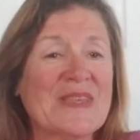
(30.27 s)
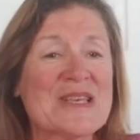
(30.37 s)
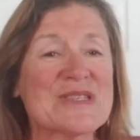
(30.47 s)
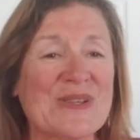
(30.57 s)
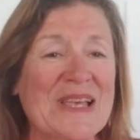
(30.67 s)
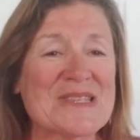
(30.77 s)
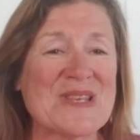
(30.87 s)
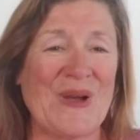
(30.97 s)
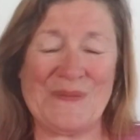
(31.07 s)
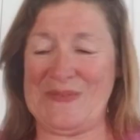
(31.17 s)
So let's
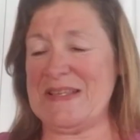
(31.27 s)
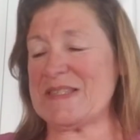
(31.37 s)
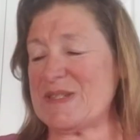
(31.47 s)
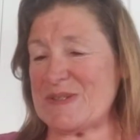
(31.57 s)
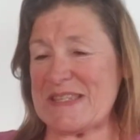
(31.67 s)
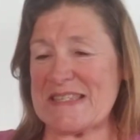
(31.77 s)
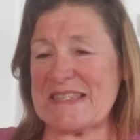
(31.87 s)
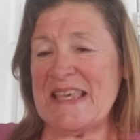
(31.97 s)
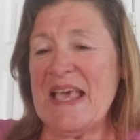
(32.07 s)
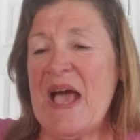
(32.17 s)
go, let's do
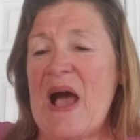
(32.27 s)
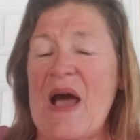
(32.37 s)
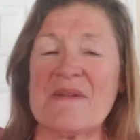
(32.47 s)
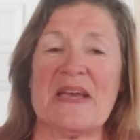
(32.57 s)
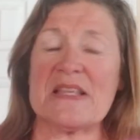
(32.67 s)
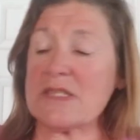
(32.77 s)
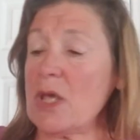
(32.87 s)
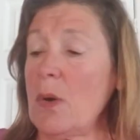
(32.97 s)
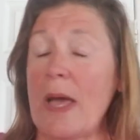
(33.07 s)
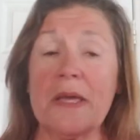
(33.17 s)
this. All right,
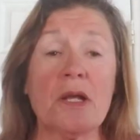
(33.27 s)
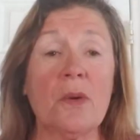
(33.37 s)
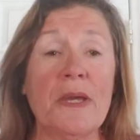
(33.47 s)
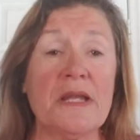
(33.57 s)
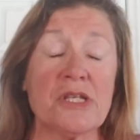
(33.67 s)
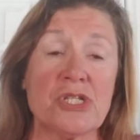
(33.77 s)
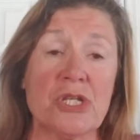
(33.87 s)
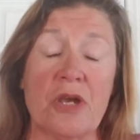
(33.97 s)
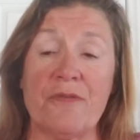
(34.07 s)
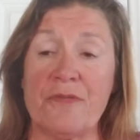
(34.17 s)
so I'm gonna go ahead and
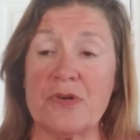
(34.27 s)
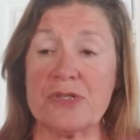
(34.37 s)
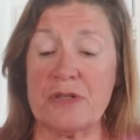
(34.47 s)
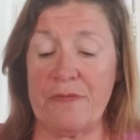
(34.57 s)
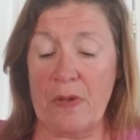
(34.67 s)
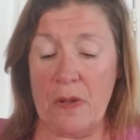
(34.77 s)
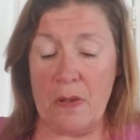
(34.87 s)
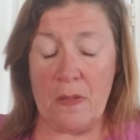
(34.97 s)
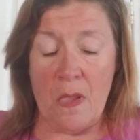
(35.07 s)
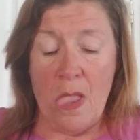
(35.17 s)
share first of
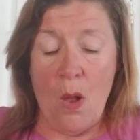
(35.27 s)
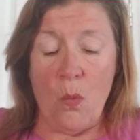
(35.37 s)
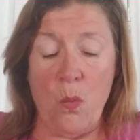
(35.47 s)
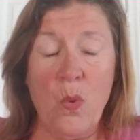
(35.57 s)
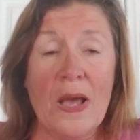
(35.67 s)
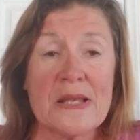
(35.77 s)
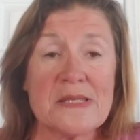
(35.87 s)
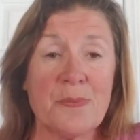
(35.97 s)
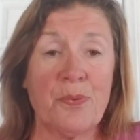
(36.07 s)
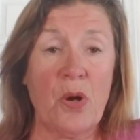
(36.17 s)
all
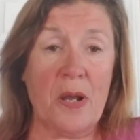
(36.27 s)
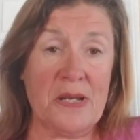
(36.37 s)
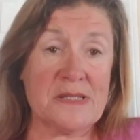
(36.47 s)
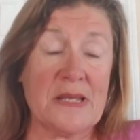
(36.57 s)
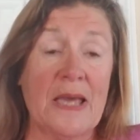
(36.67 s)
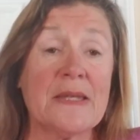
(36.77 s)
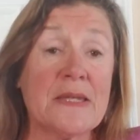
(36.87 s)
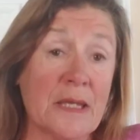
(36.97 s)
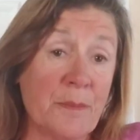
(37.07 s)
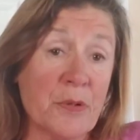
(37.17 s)
what products I
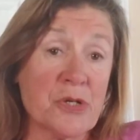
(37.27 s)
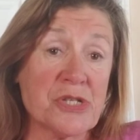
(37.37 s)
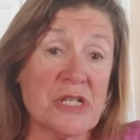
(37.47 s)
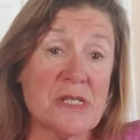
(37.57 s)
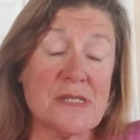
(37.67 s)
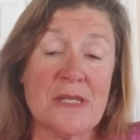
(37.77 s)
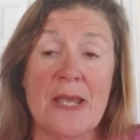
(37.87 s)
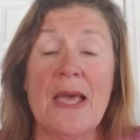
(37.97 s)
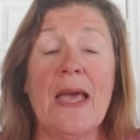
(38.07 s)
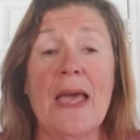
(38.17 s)
did purchase,
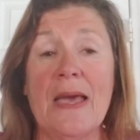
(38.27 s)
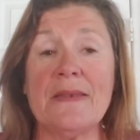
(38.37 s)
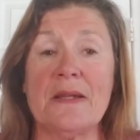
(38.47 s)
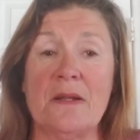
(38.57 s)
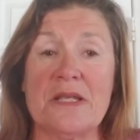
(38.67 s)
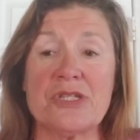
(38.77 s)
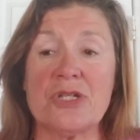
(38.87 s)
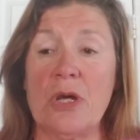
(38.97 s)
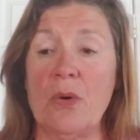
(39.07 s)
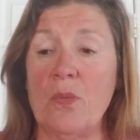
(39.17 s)
and then I'll let you
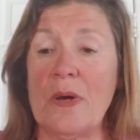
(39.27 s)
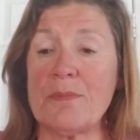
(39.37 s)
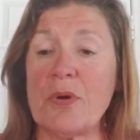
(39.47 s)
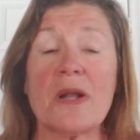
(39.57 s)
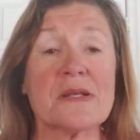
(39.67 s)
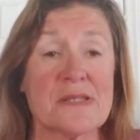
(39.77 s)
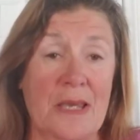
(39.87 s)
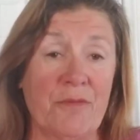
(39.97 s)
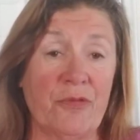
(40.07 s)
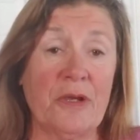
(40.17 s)
know what products
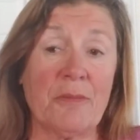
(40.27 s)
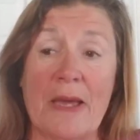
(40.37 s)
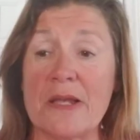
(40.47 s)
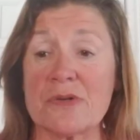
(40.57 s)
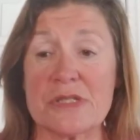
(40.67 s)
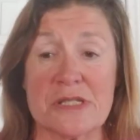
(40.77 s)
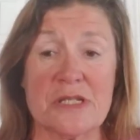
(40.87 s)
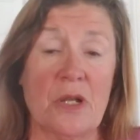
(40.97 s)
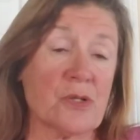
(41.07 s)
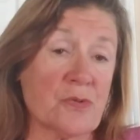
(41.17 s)
came free, my one hundred sixty
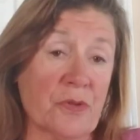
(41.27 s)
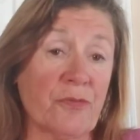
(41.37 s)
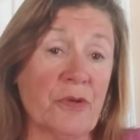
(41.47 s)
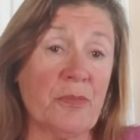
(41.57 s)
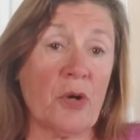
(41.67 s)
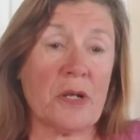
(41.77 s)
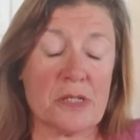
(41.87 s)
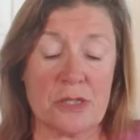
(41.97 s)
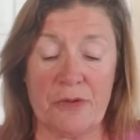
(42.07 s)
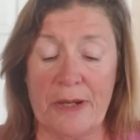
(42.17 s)
dollars worth of free
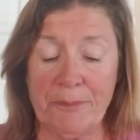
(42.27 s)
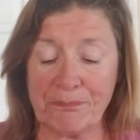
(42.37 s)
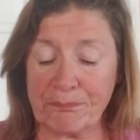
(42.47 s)
products, all right?